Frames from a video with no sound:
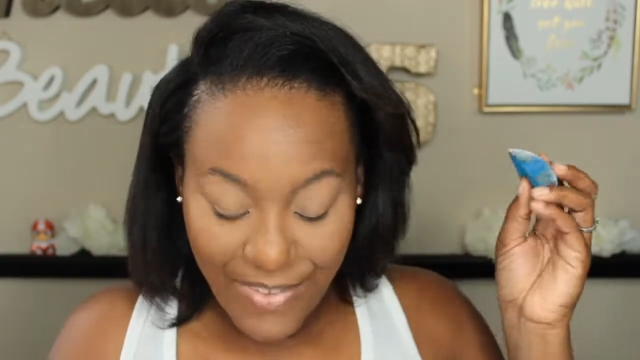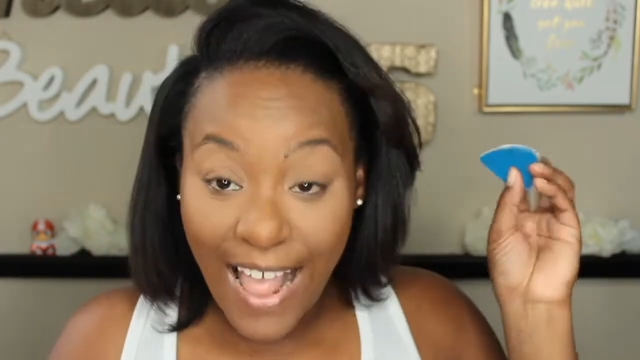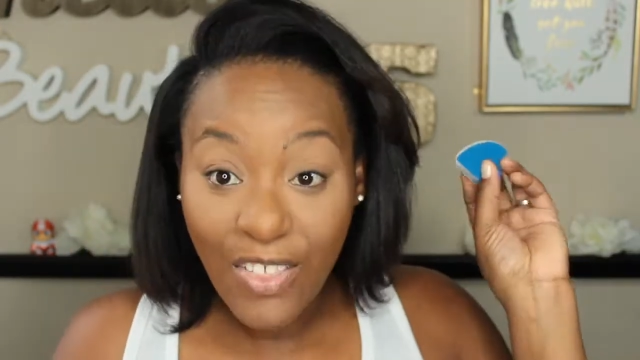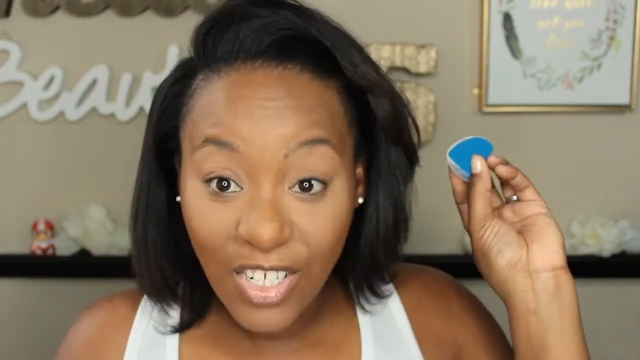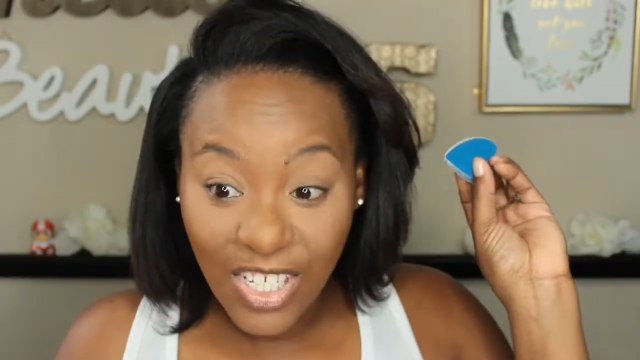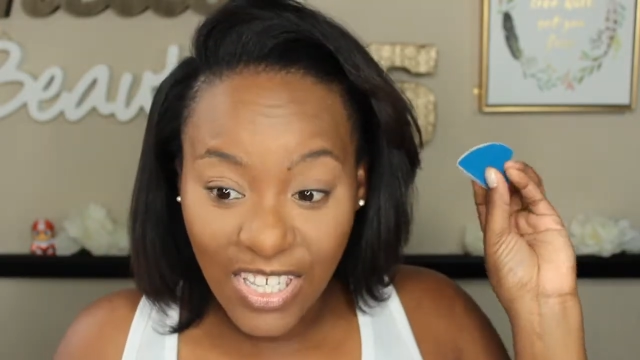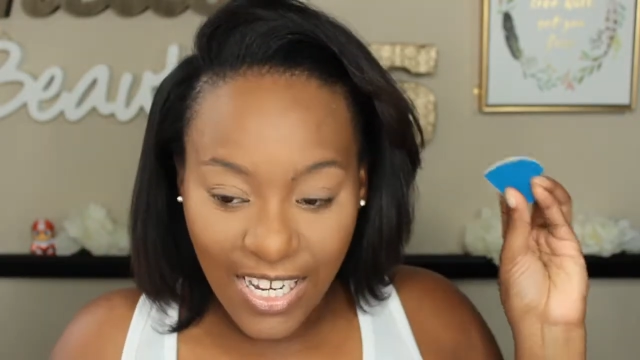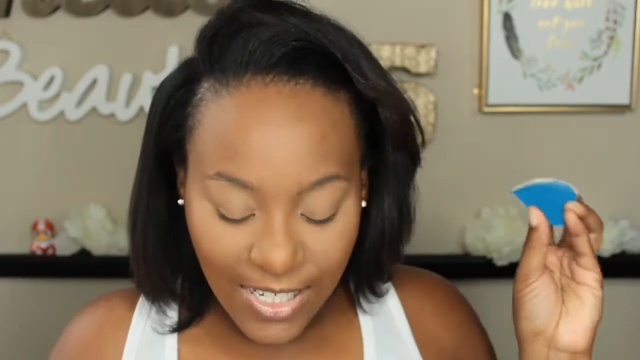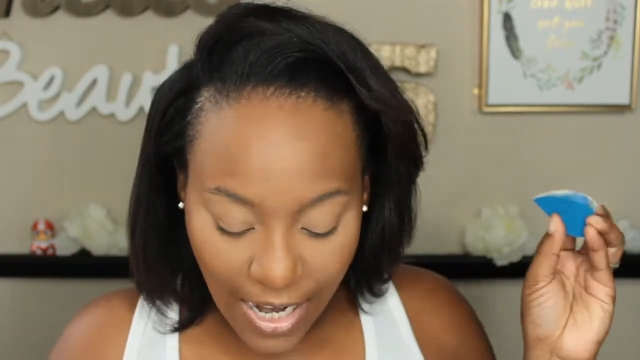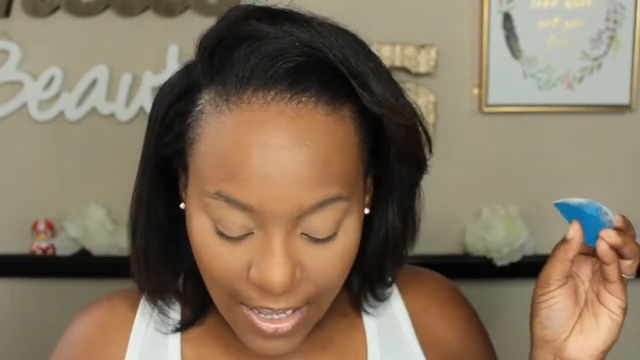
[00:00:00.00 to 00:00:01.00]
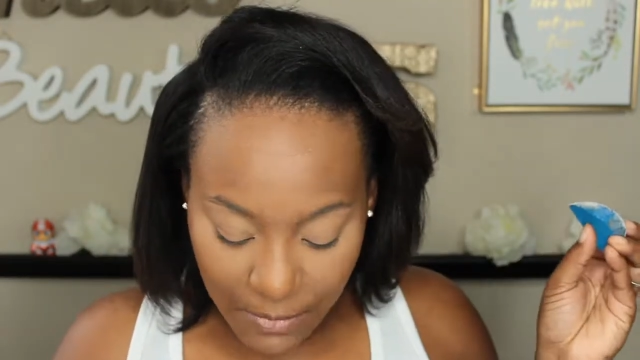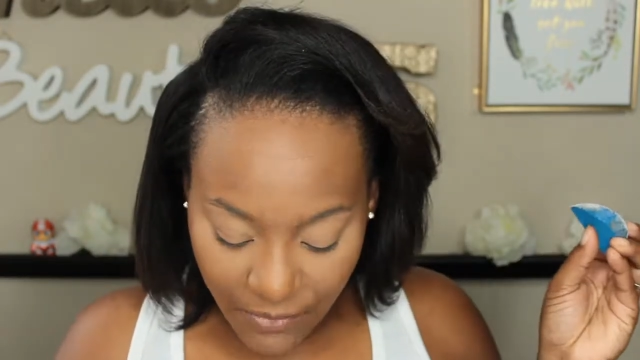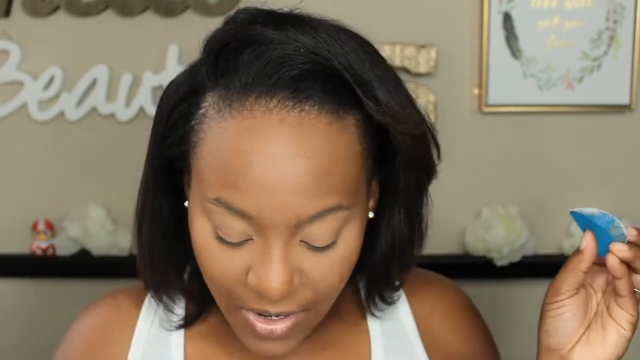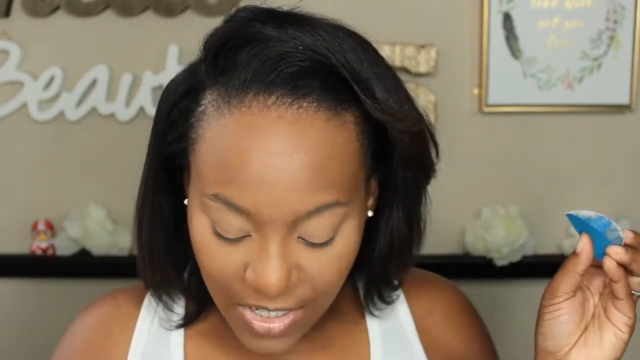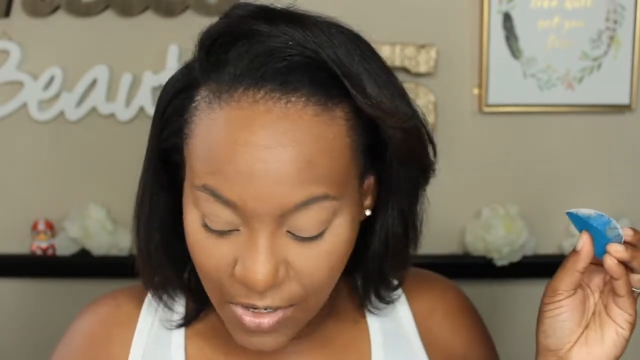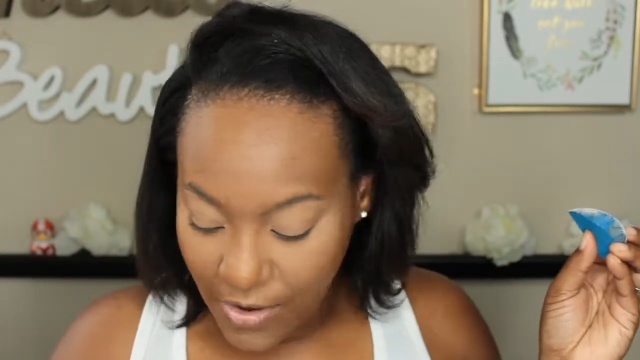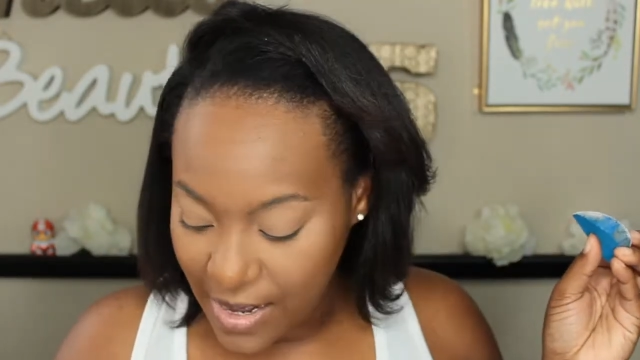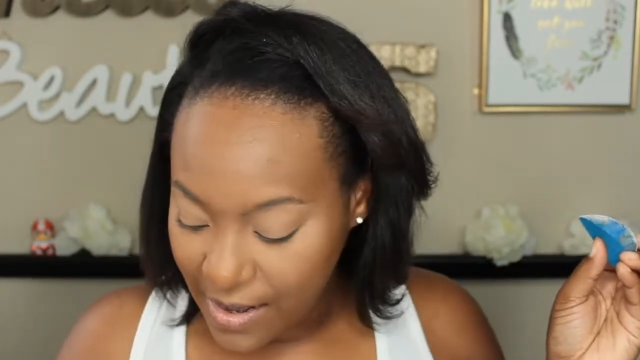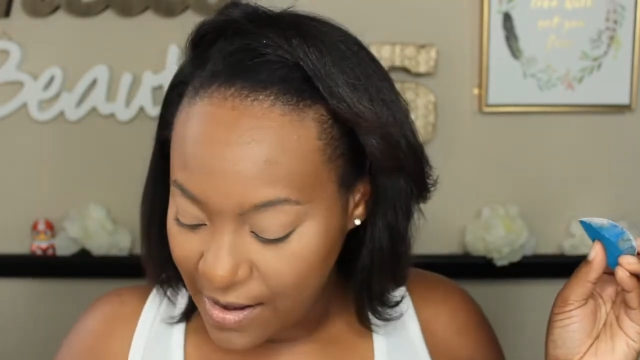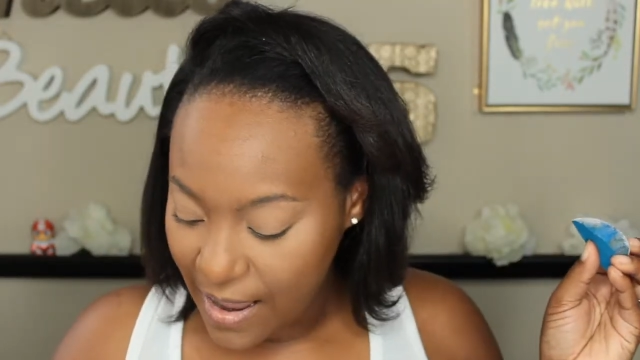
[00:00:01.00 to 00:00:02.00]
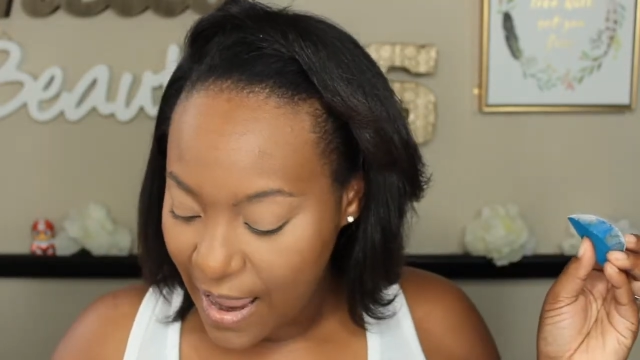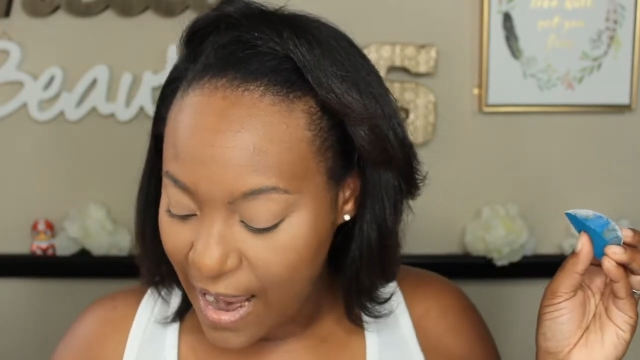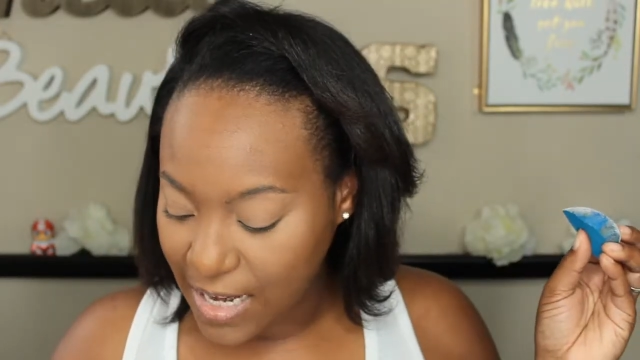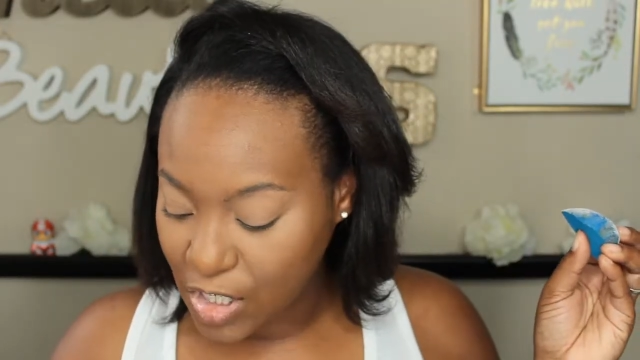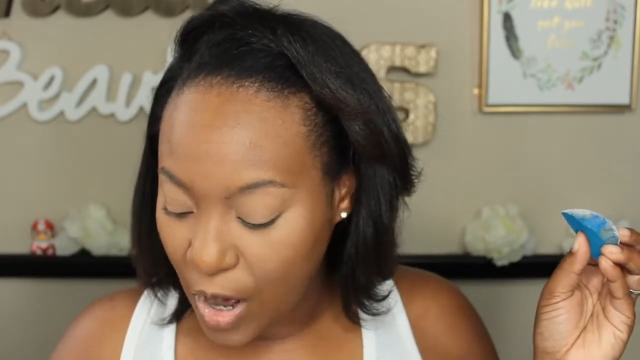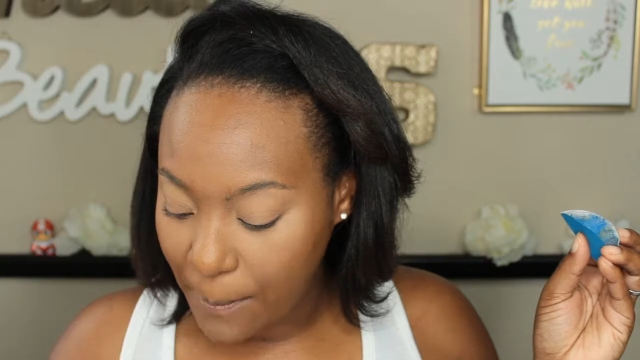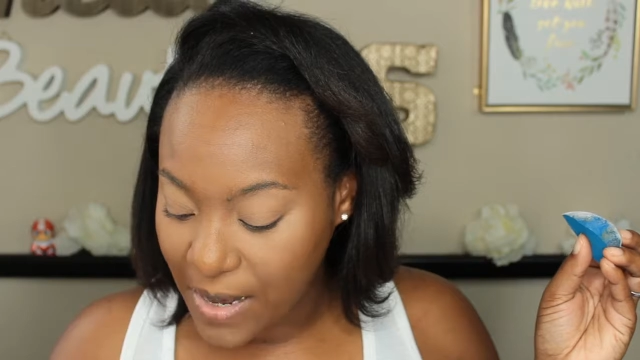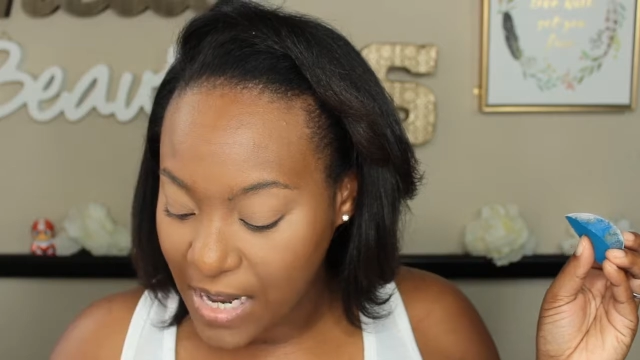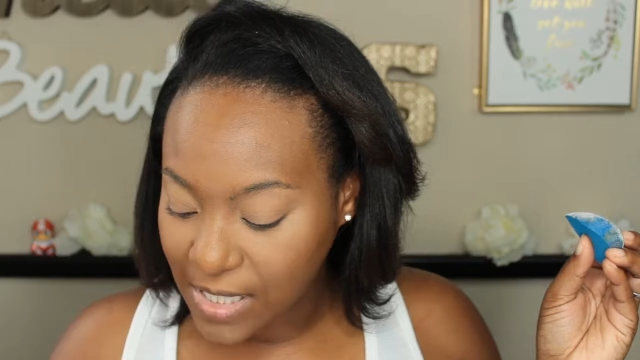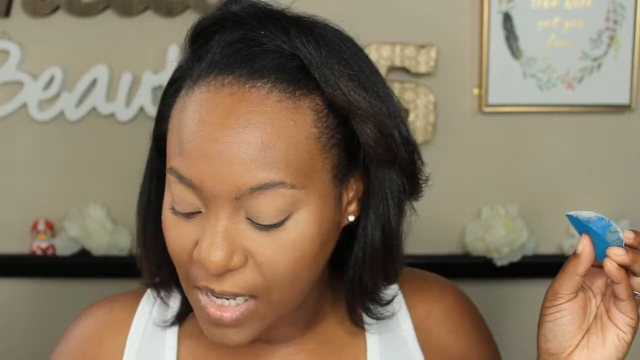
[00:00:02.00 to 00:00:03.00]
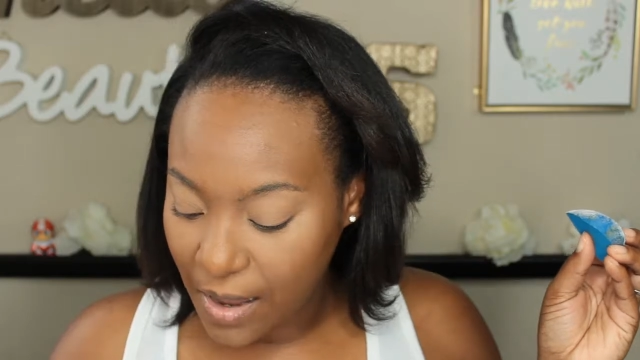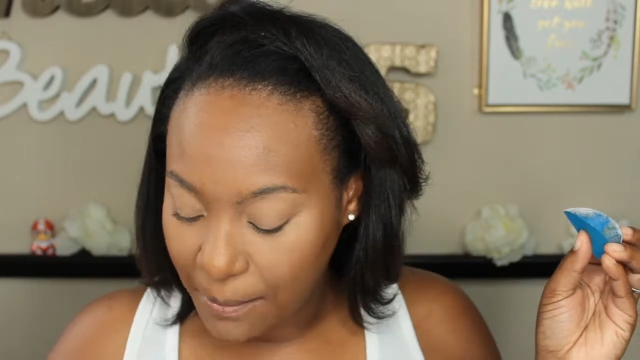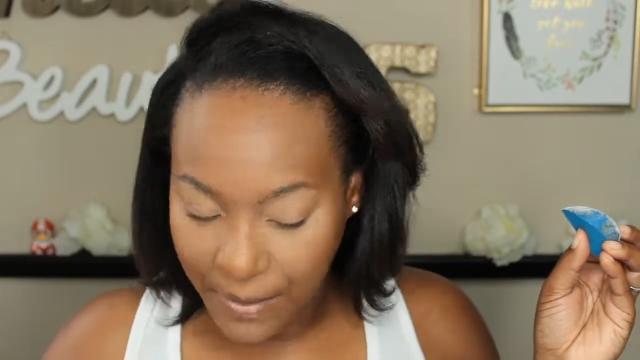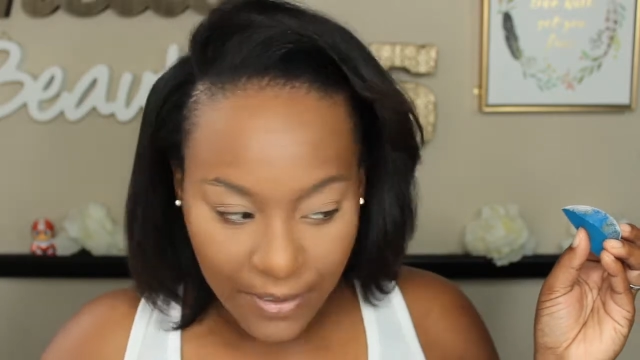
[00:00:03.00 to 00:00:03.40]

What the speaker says: Now that you've seen the inside, let me finish going and chopping this up,